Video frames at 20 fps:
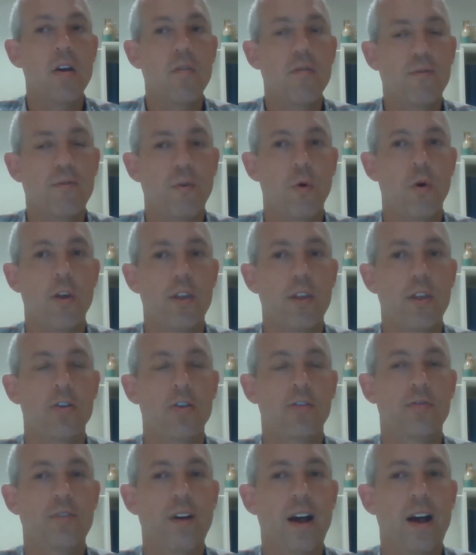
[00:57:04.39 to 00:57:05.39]
for
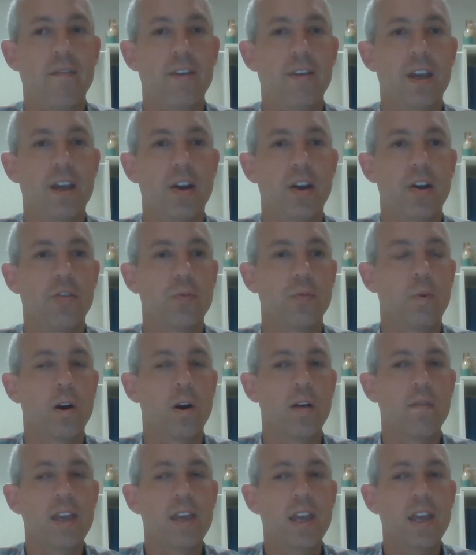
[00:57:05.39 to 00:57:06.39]
those 5 years.
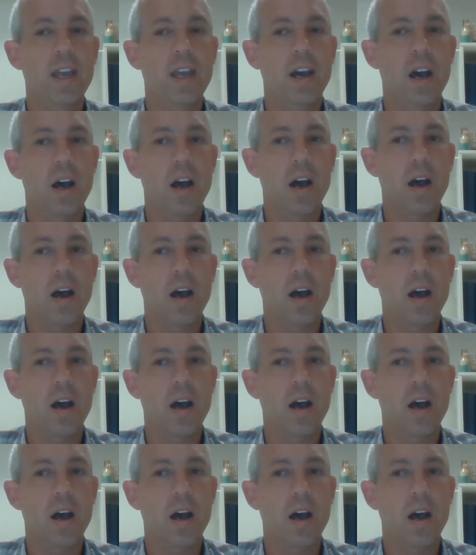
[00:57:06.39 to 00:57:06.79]
One of the